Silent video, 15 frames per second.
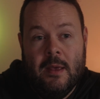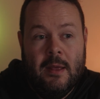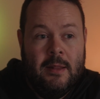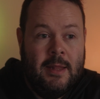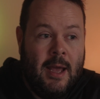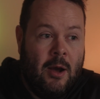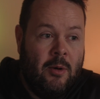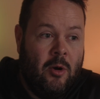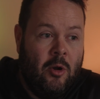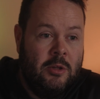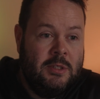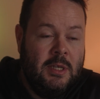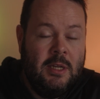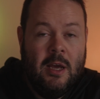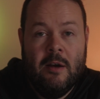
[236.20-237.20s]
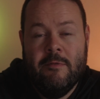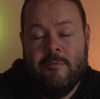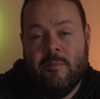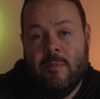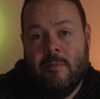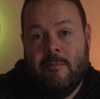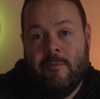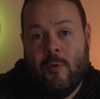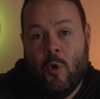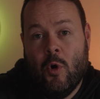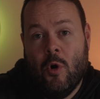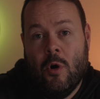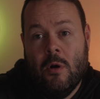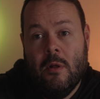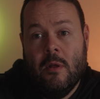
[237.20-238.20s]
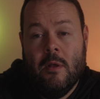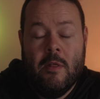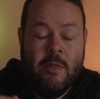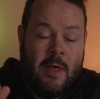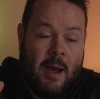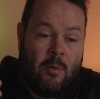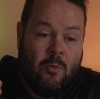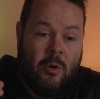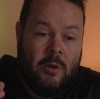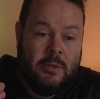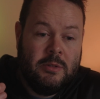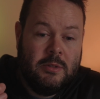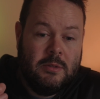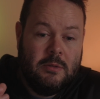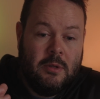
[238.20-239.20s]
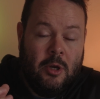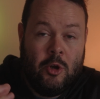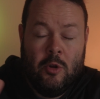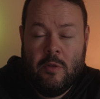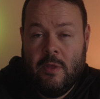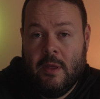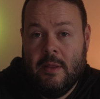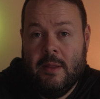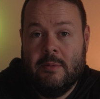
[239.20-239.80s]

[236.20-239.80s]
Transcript: Now, on DDR4, that was a good thing.